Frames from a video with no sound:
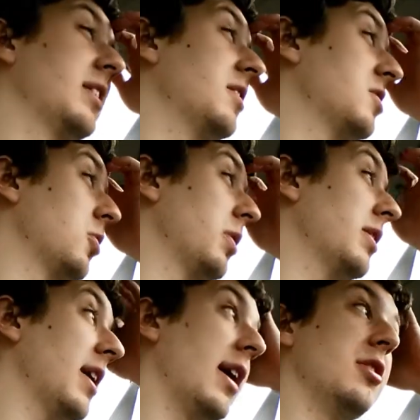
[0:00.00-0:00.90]
in the
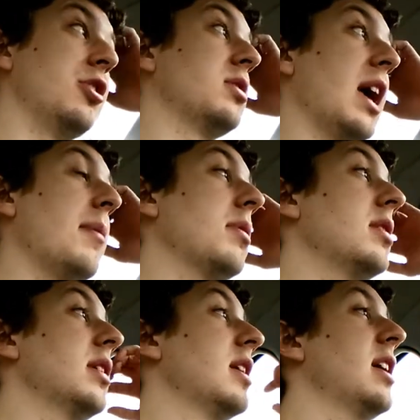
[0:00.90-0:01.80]
story that had just
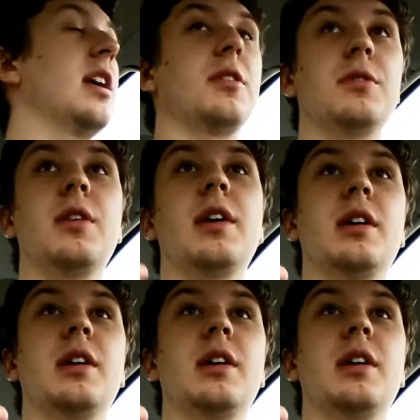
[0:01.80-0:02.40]
happened. It could